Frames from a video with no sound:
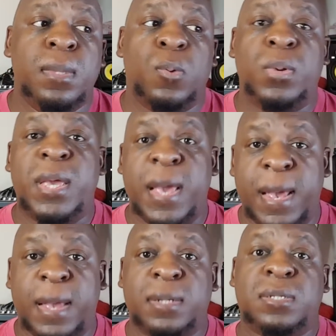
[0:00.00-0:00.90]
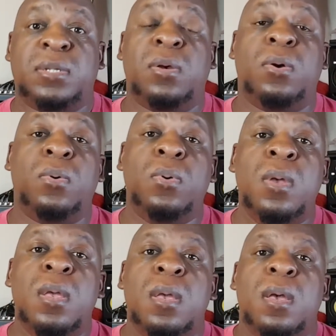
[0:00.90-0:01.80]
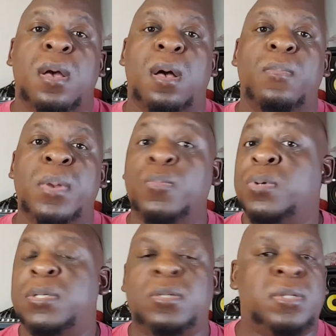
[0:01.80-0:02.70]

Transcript: we had. So uh, memories will